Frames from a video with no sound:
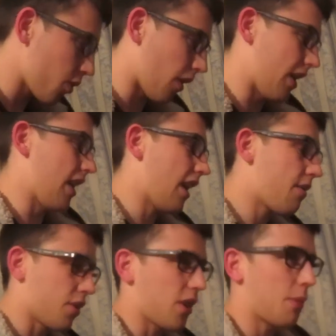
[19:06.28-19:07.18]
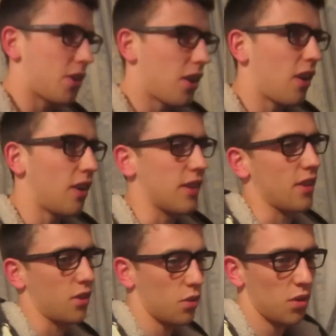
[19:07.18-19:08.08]
on it, and every time I turn it on, it says,
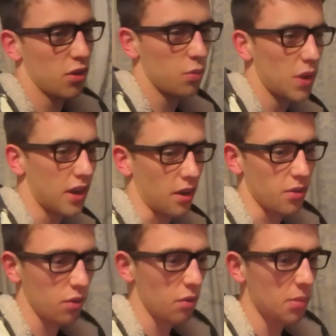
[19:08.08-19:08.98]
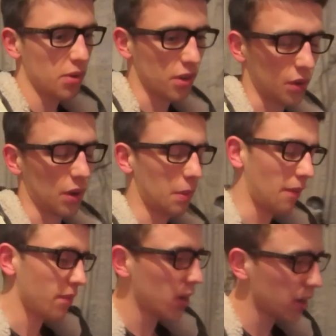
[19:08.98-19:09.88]
do you want to do Windows or Ubuntu? And I'm like,
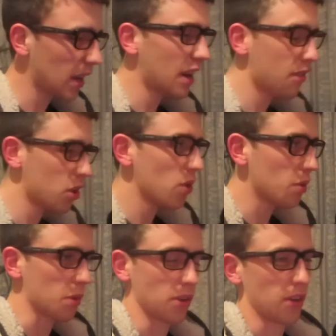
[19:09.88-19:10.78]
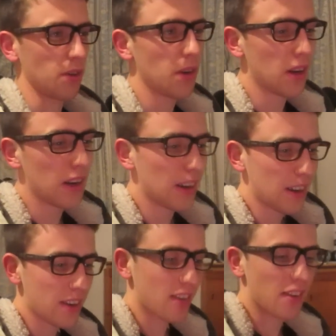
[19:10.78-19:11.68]
fuck, I never use Ubuntu,
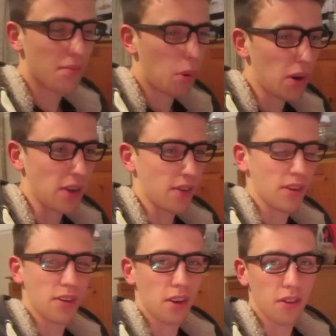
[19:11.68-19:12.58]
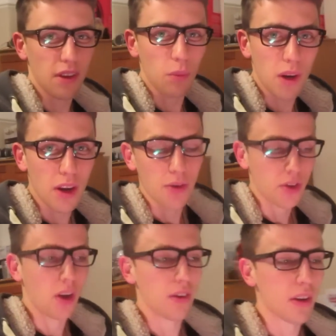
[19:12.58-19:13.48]
because it's pointless. There's nothing Windows
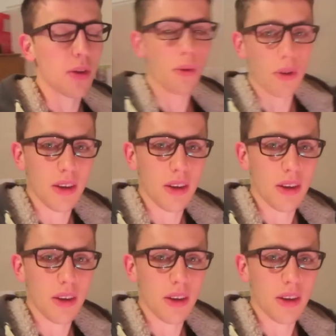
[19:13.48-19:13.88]
can't do.